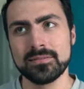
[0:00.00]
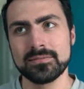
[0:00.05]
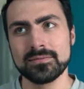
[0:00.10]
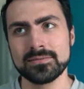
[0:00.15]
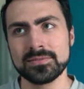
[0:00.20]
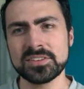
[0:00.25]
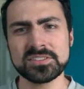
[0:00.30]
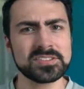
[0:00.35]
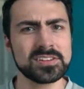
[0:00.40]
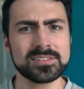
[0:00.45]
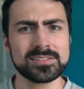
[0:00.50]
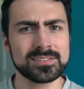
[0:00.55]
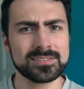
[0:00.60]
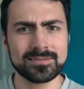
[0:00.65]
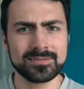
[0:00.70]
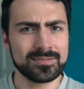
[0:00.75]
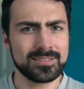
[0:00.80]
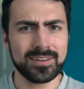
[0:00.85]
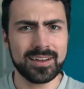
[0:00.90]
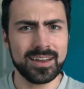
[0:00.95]
this isn't
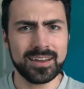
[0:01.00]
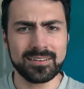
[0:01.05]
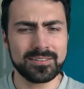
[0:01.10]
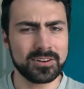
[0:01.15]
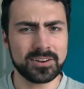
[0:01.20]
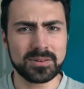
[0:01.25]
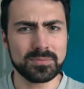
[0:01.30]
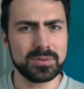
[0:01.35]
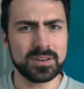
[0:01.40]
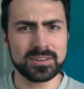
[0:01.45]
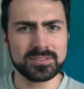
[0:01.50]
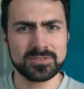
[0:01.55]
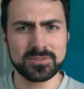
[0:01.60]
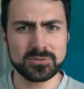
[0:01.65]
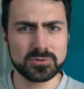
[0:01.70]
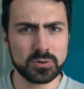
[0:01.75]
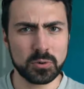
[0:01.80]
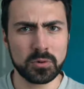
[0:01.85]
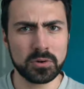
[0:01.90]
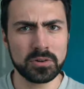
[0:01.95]
going to be a
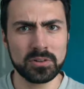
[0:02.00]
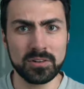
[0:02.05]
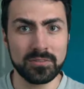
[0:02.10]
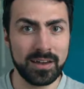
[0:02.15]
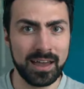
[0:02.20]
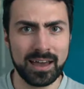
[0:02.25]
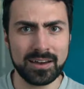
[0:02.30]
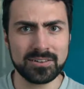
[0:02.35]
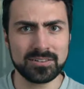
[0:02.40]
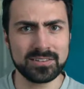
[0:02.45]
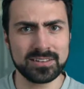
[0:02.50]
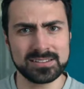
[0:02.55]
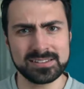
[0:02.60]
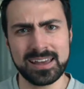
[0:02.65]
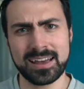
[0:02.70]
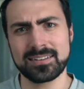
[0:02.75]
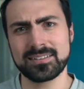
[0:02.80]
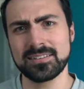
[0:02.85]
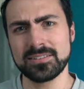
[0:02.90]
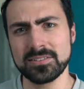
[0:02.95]
tutorial of how to
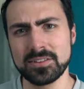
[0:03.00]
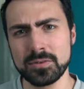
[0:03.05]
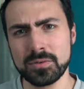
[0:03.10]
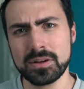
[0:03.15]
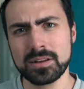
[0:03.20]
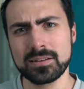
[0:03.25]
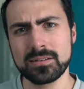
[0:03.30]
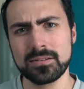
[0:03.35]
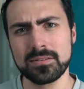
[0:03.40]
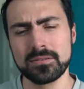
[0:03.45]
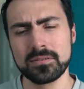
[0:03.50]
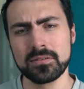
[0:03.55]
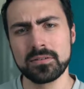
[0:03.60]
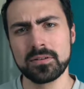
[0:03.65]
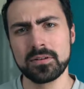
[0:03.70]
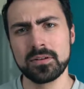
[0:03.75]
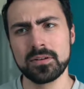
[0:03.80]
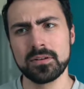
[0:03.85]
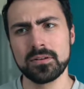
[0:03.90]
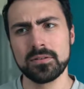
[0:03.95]
exactly do it,
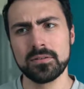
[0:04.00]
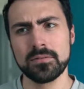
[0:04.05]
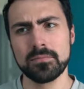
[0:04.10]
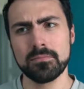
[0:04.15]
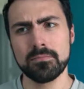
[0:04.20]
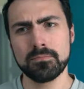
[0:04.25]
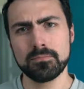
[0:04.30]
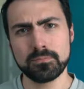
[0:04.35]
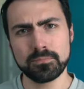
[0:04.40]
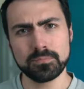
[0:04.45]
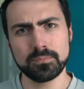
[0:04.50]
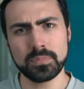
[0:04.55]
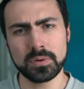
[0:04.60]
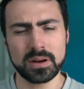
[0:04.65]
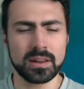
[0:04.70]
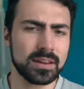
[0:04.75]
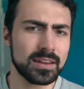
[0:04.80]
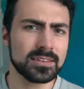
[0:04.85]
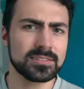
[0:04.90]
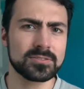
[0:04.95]
but
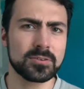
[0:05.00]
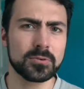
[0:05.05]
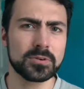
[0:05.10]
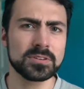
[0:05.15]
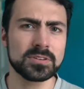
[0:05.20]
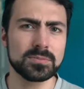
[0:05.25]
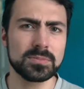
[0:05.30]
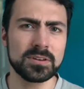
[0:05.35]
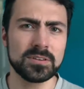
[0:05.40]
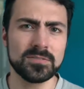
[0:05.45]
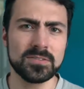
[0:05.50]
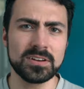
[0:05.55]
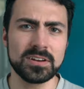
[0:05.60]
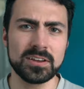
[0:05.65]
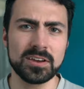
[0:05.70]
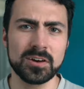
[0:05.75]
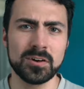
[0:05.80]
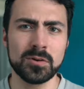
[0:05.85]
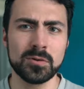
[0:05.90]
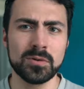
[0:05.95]
it is going to be a
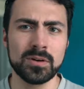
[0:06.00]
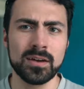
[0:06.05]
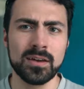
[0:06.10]
video